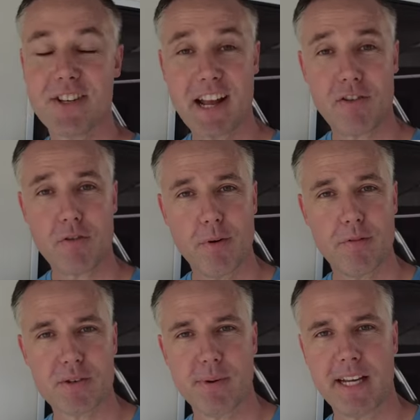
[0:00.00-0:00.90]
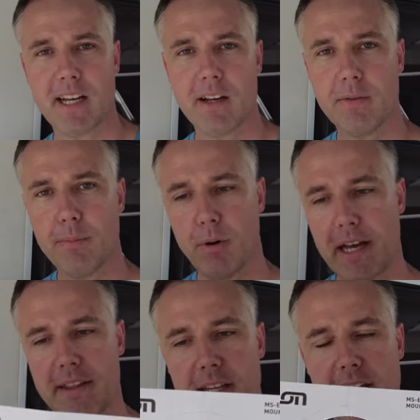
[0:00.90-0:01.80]
So now we'll remove the speaker, pull
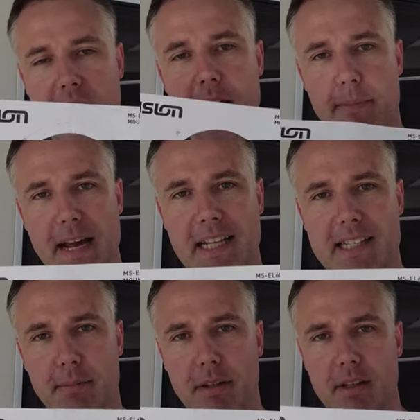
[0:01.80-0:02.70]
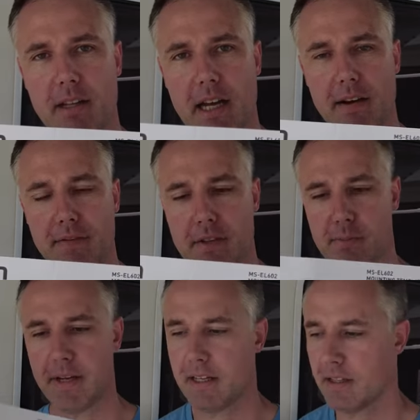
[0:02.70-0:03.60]
out the mounting template for the
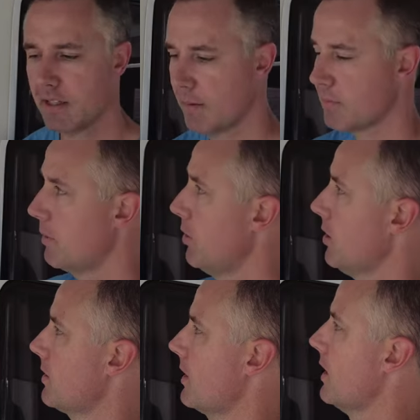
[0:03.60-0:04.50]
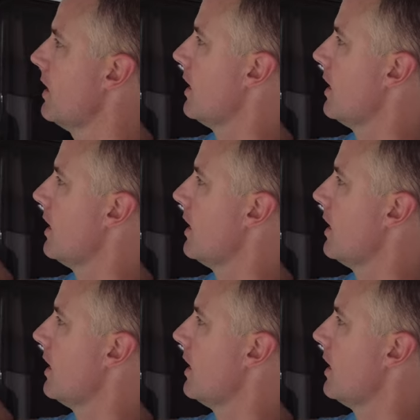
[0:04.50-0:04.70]
speaker that comes in the box,